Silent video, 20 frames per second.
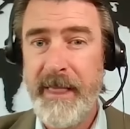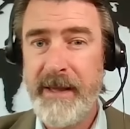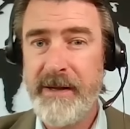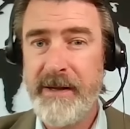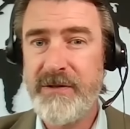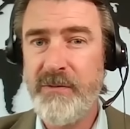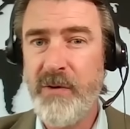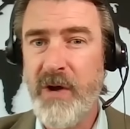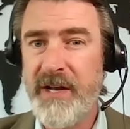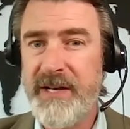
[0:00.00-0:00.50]

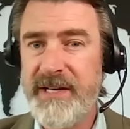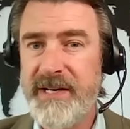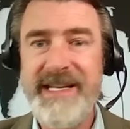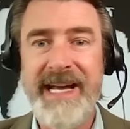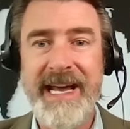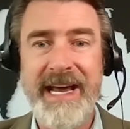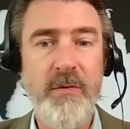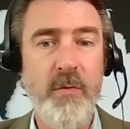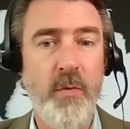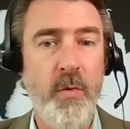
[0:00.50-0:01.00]
Because on
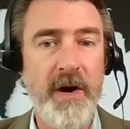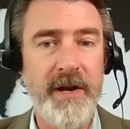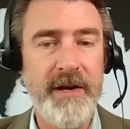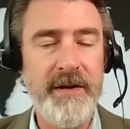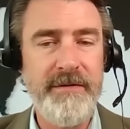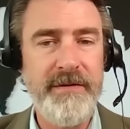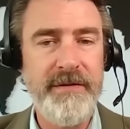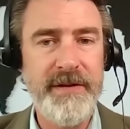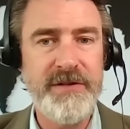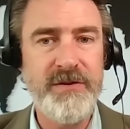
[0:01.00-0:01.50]
day one
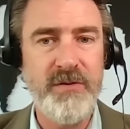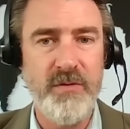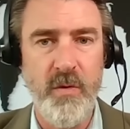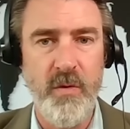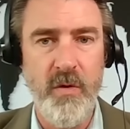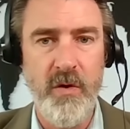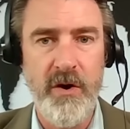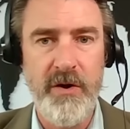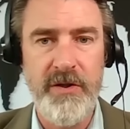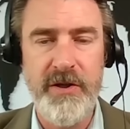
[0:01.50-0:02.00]
of this
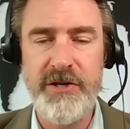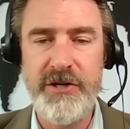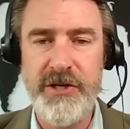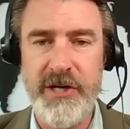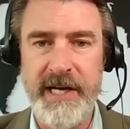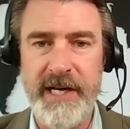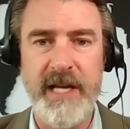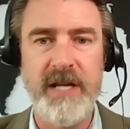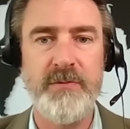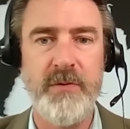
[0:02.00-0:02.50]
war, the
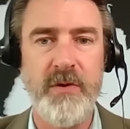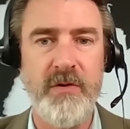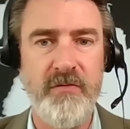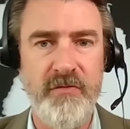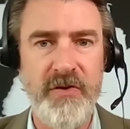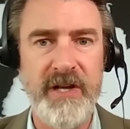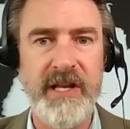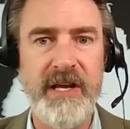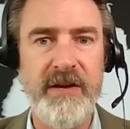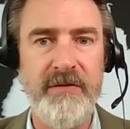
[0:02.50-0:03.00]
Chinese were
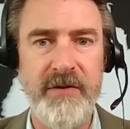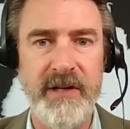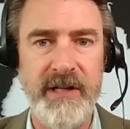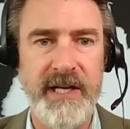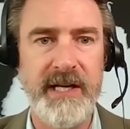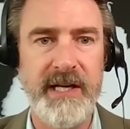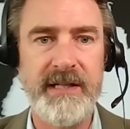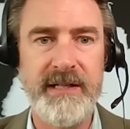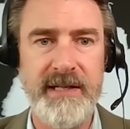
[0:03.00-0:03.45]
really, really